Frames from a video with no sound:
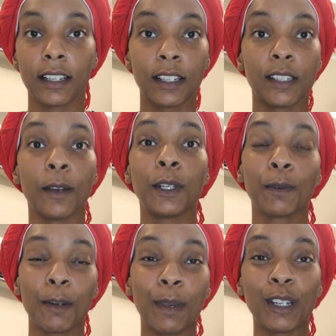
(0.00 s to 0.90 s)
So I just
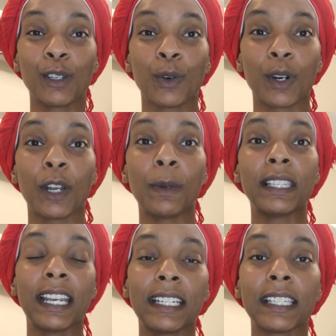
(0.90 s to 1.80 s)
want to make sure that we
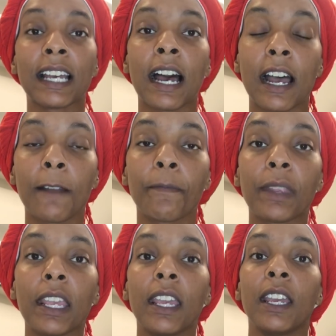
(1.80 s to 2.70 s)
take the time
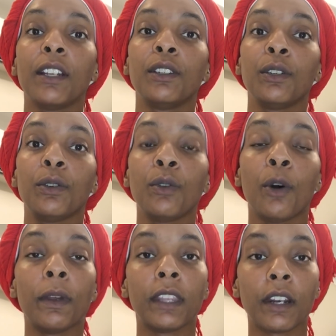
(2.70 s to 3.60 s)
to go
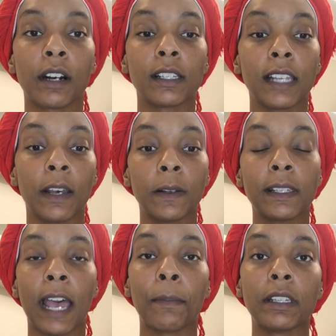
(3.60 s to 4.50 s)
within ourselves,
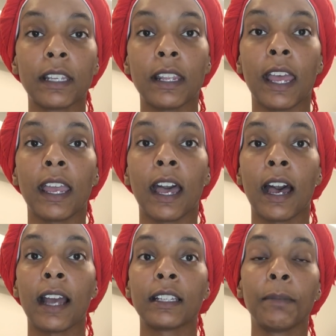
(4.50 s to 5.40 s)
tap into that
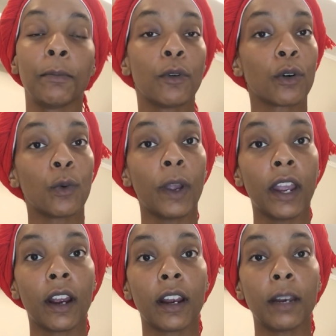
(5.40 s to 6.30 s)
God, to be more
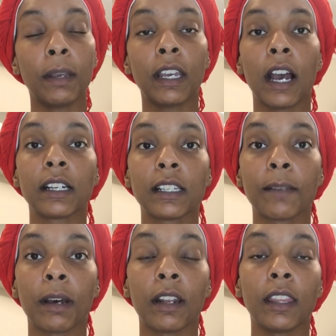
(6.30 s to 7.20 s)
aware and to be conscious
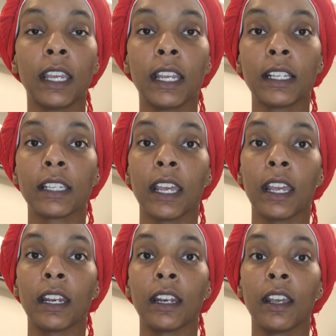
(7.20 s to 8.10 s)
about the things
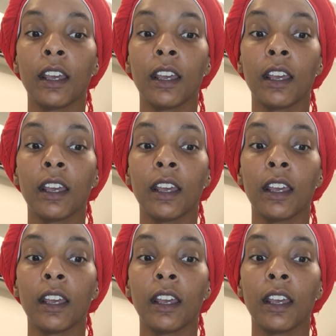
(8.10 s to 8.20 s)
and